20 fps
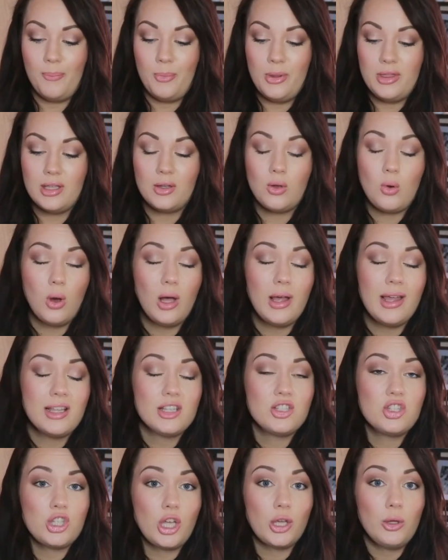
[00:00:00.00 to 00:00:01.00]
But
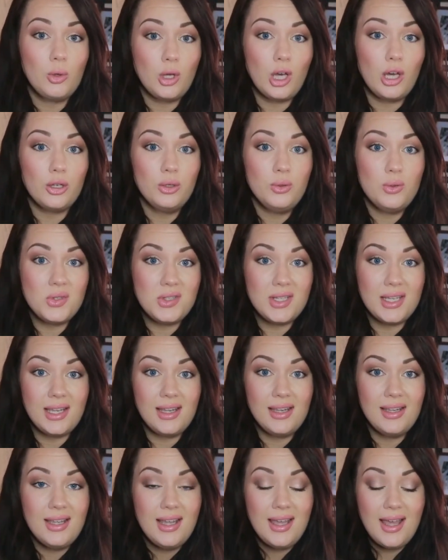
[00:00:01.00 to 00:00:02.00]
it's so
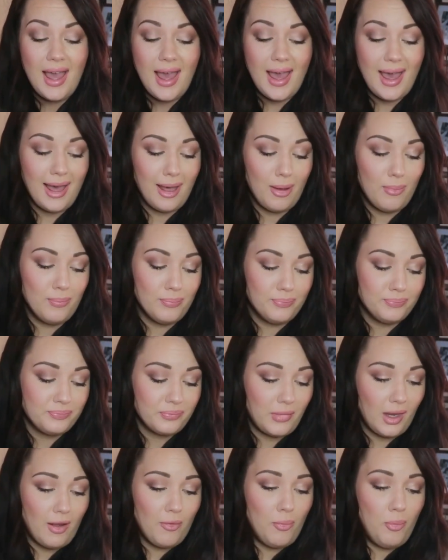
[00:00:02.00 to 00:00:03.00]
cozy. I
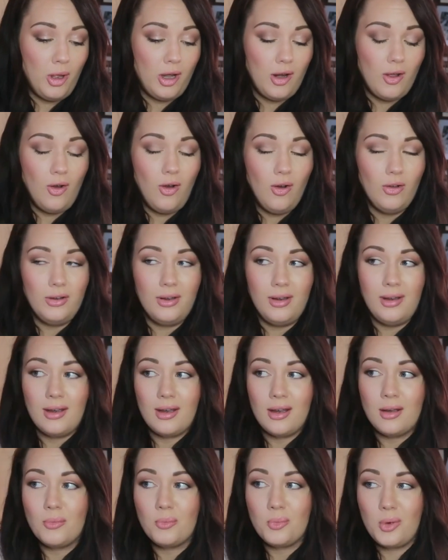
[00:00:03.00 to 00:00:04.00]
put it on
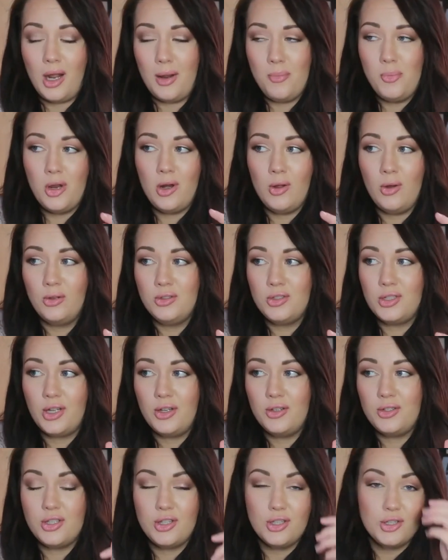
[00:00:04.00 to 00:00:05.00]
to
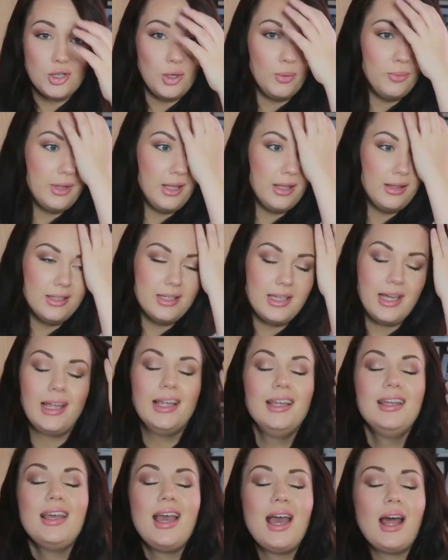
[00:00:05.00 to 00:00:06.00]
go to the shop the other day,
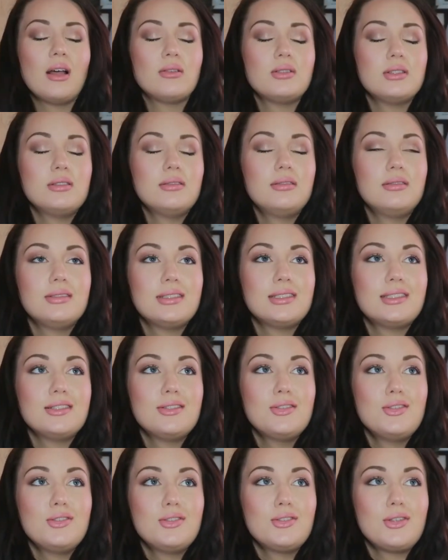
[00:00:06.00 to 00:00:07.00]
and I was like, oh, this
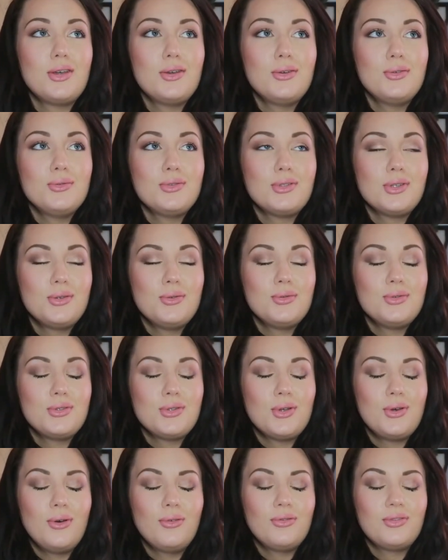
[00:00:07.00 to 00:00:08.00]
is so
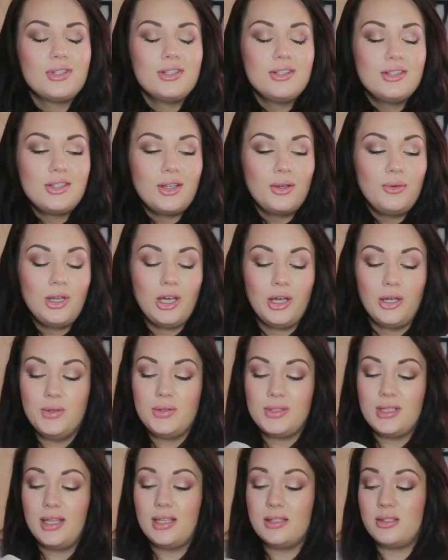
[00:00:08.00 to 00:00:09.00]
soft and so cozy.